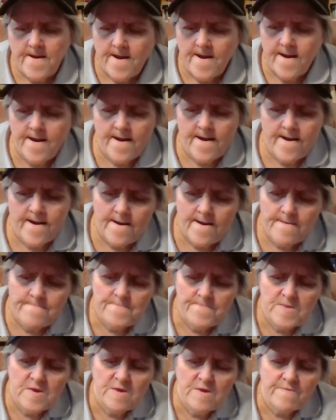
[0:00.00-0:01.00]
Uh,
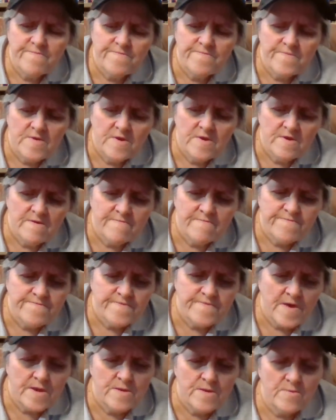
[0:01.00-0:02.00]
if if
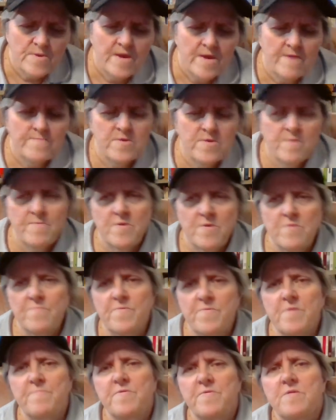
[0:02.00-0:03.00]
I don't have anybody with
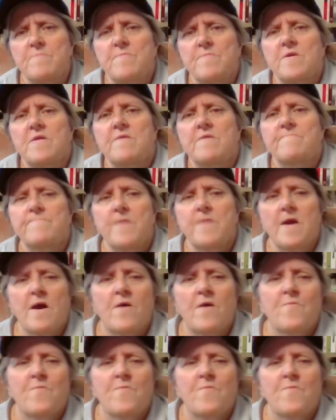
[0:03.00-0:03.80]
BP in my life now,